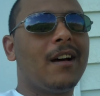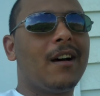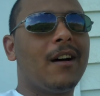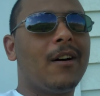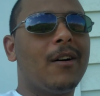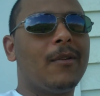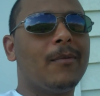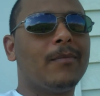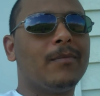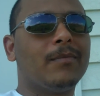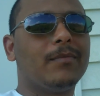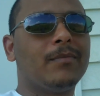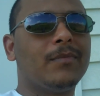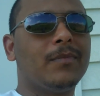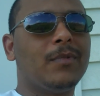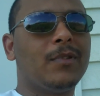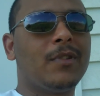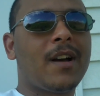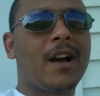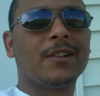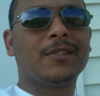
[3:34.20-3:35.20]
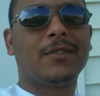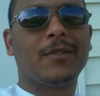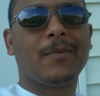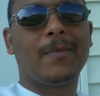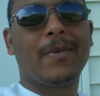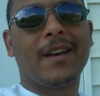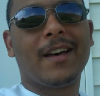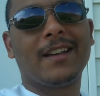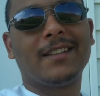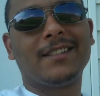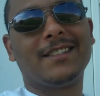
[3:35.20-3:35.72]
You guys are the
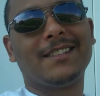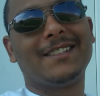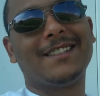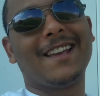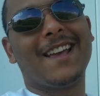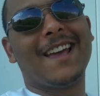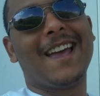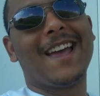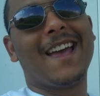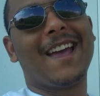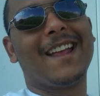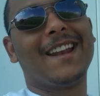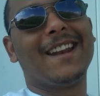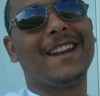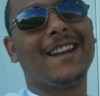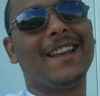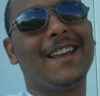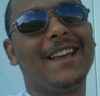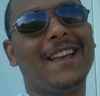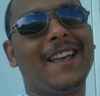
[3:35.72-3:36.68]
best, and